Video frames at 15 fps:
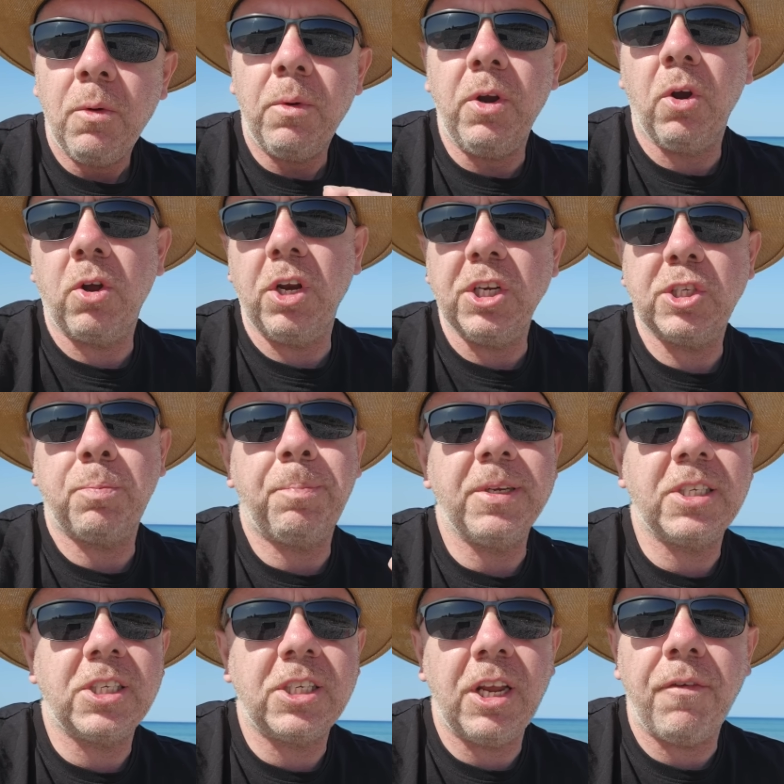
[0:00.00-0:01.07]
we're not going to
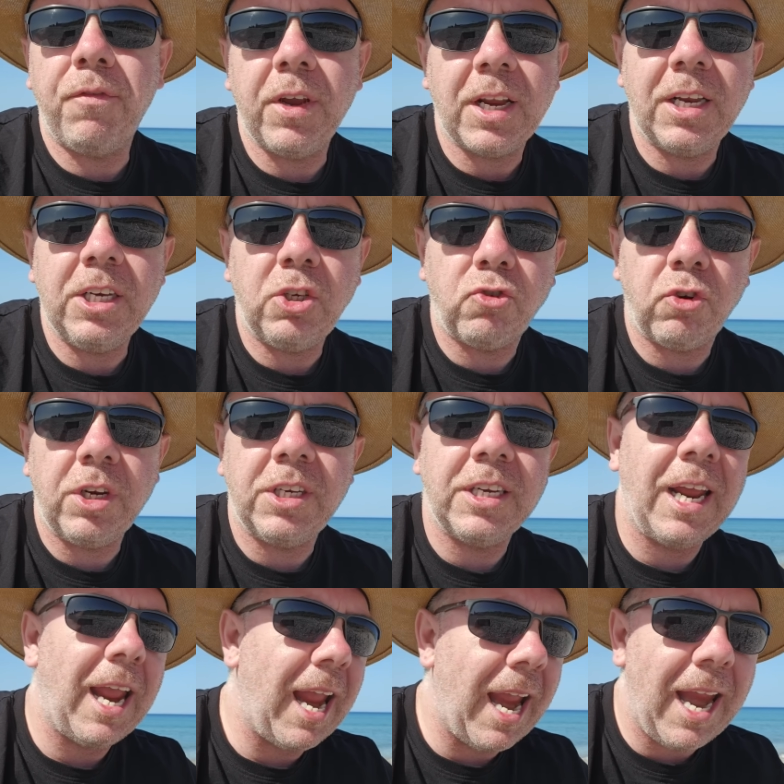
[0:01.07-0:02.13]
specifically treat
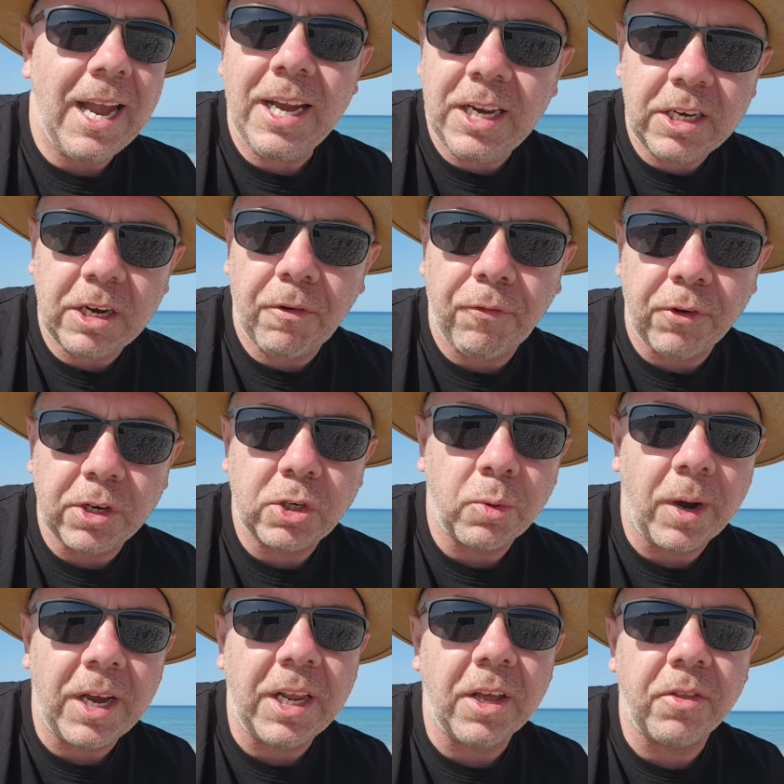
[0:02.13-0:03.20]
it any different
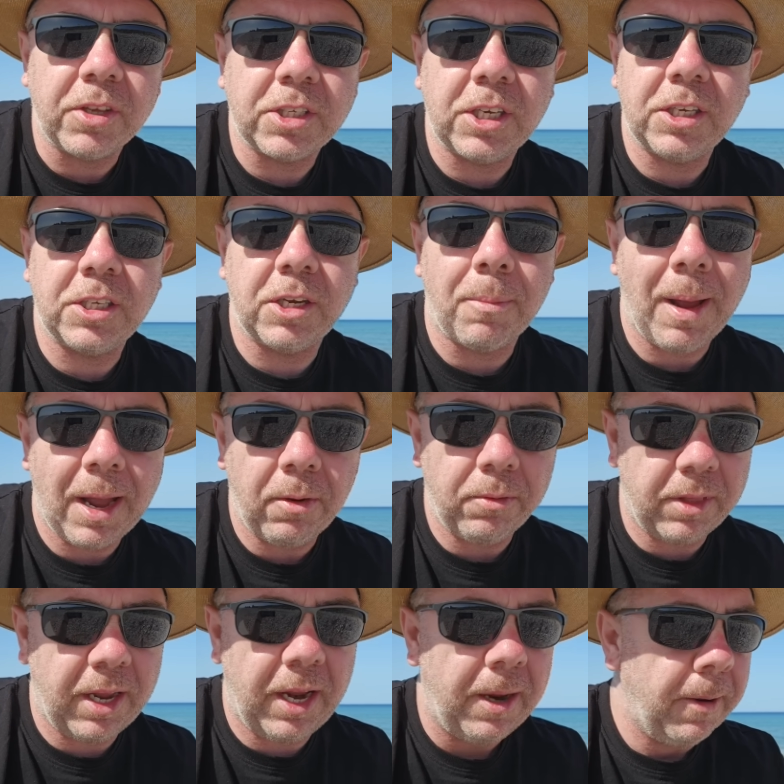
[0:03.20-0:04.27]
to any other system
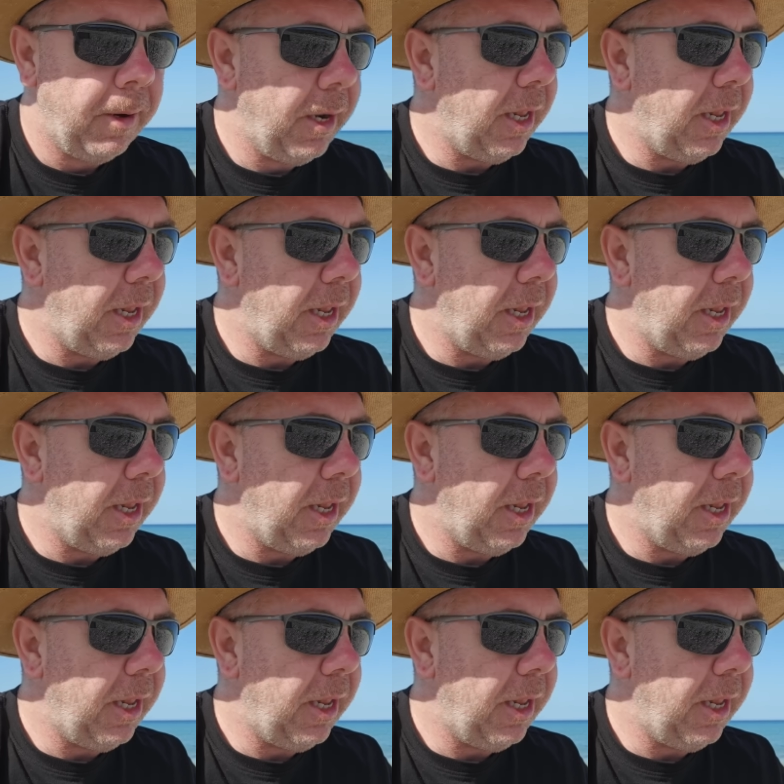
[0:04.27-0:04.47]
out there.